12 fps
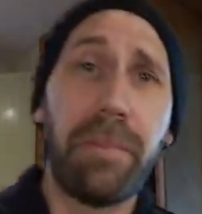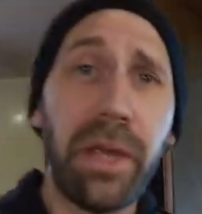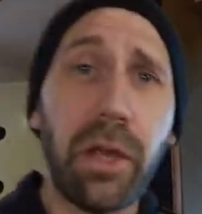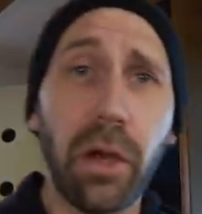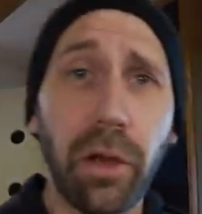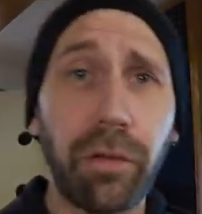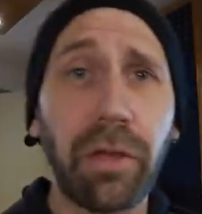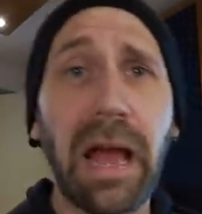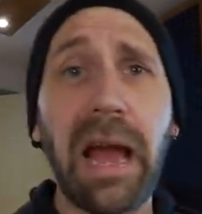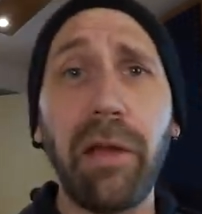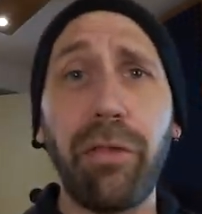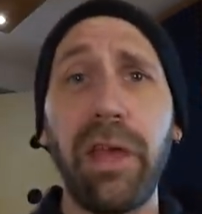Because
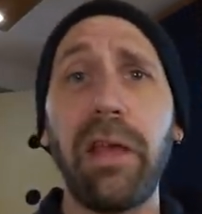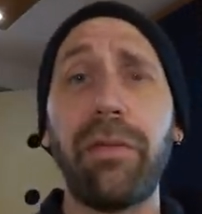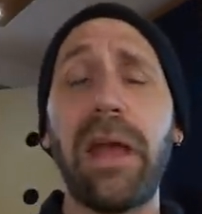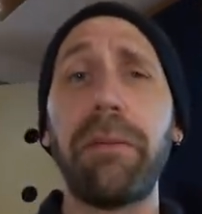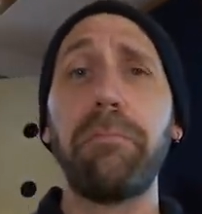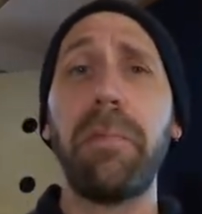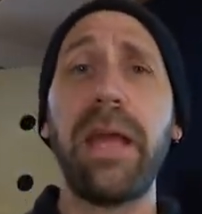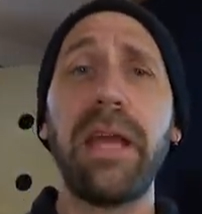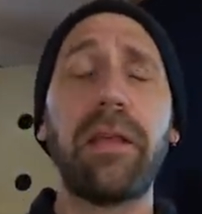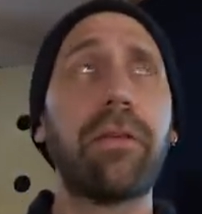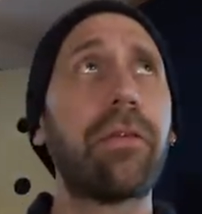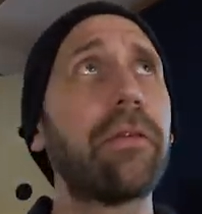I think that
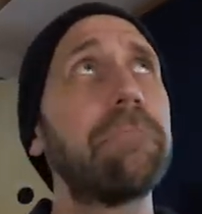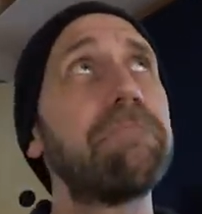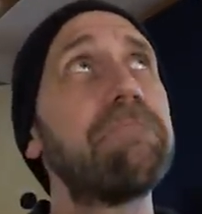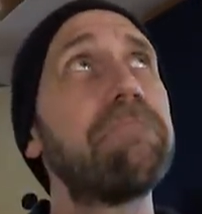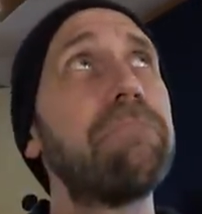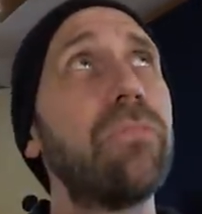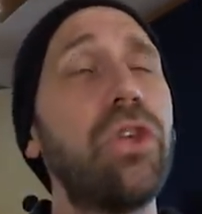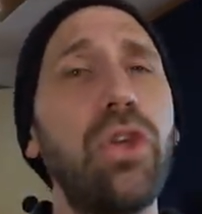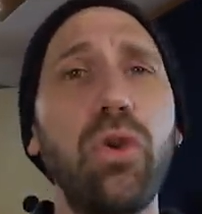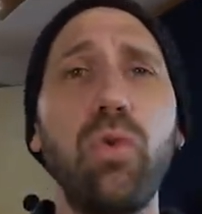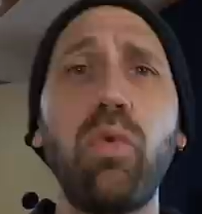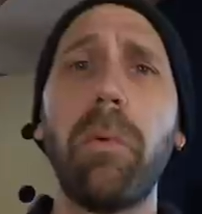makes
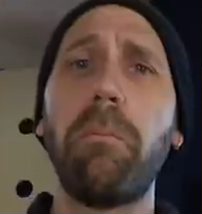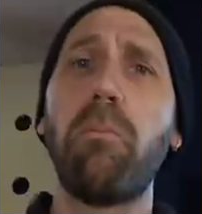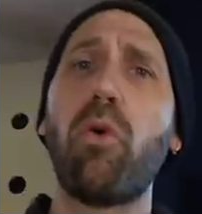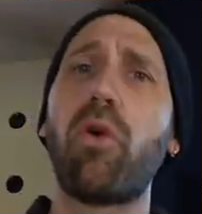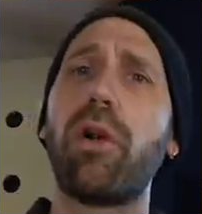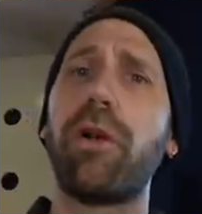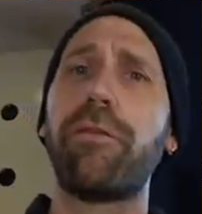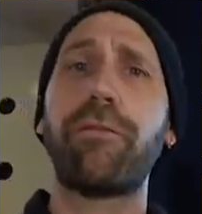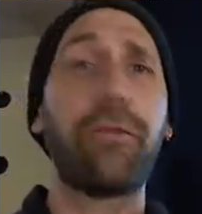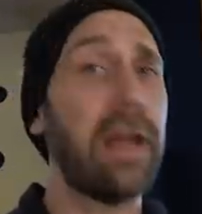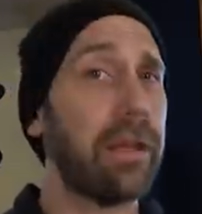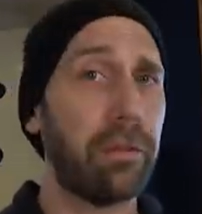you more
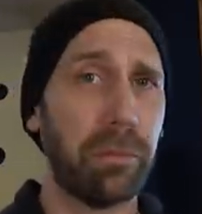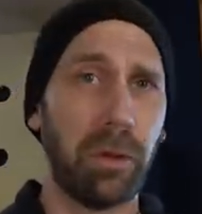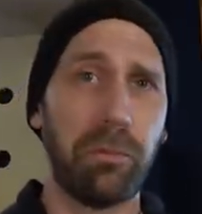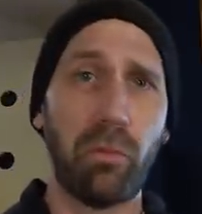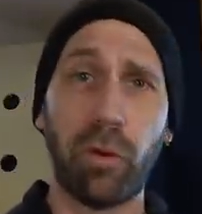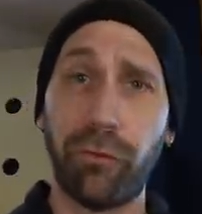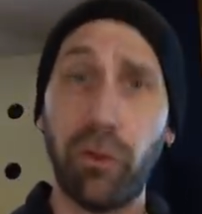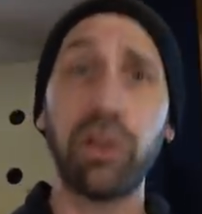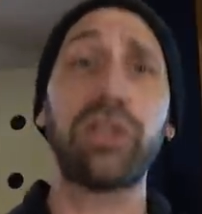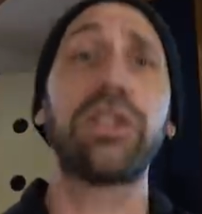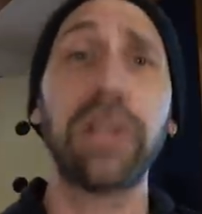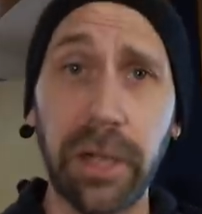flexible, more
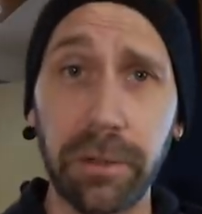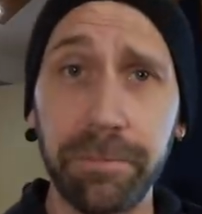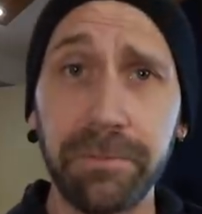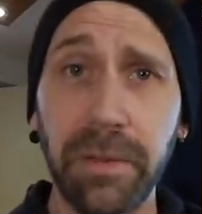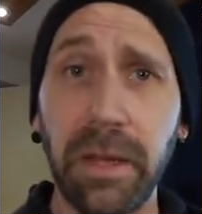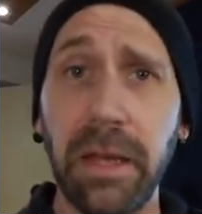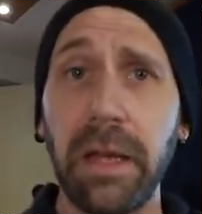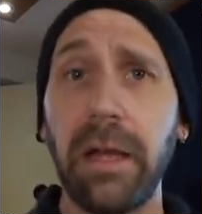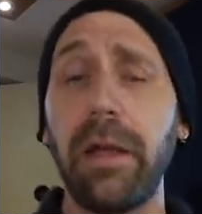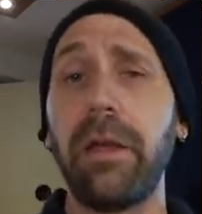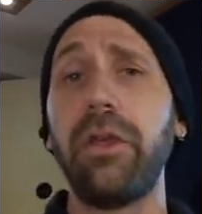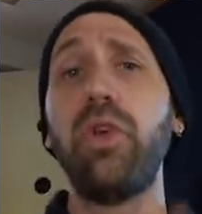versatile.
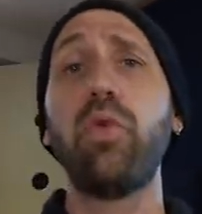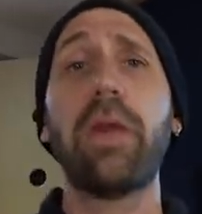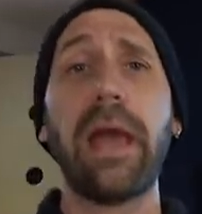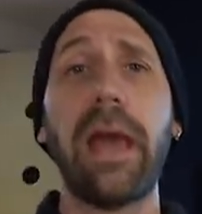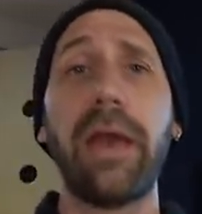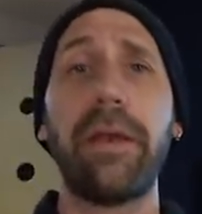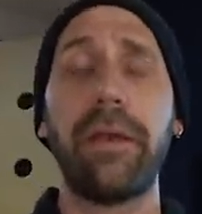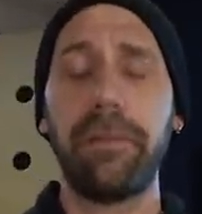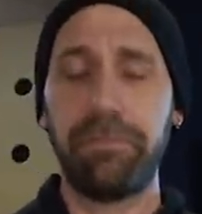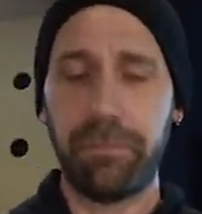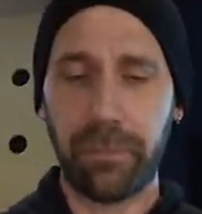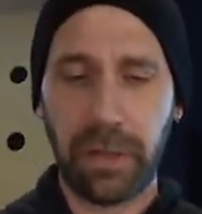You can
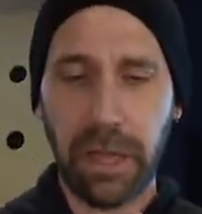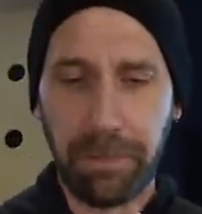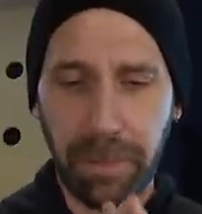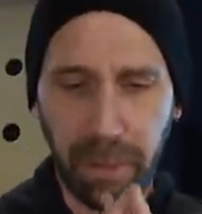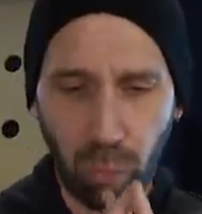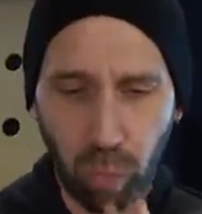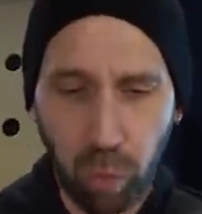keep it